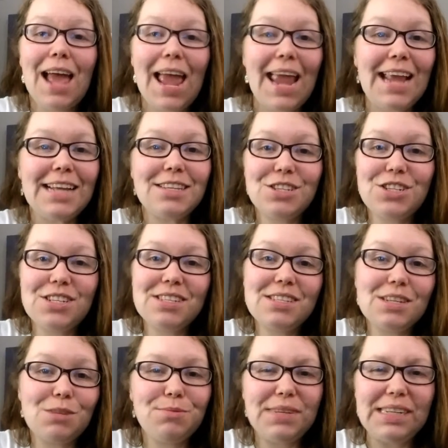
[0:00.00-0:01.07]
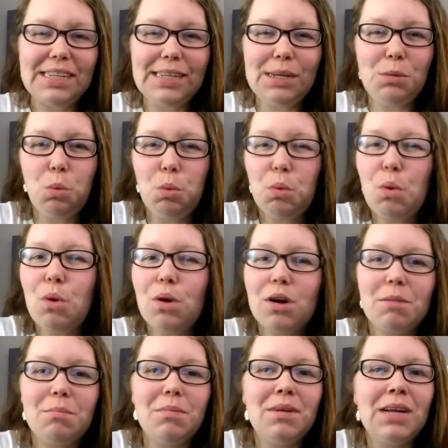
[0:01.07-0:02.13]
it's just a really
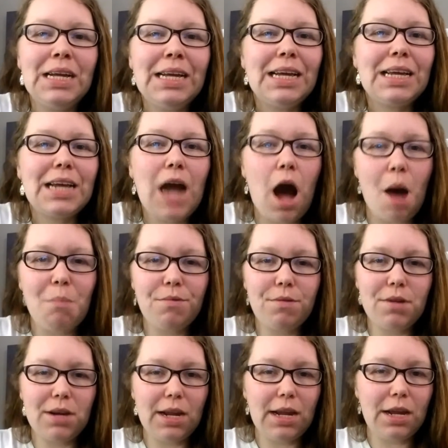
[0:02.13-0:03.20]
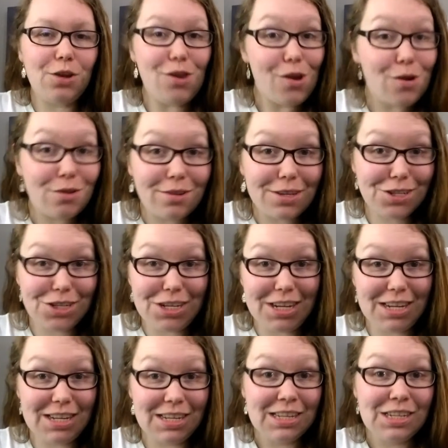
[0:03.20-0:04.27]
warm, comforting,
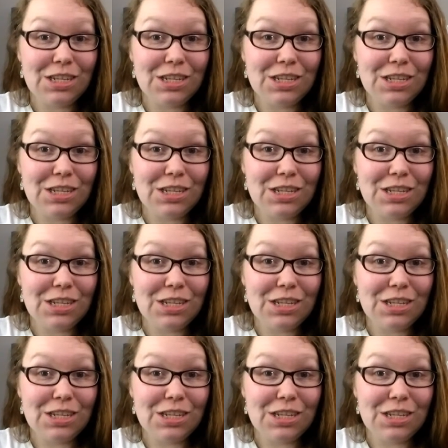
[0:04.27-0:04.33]
nourishing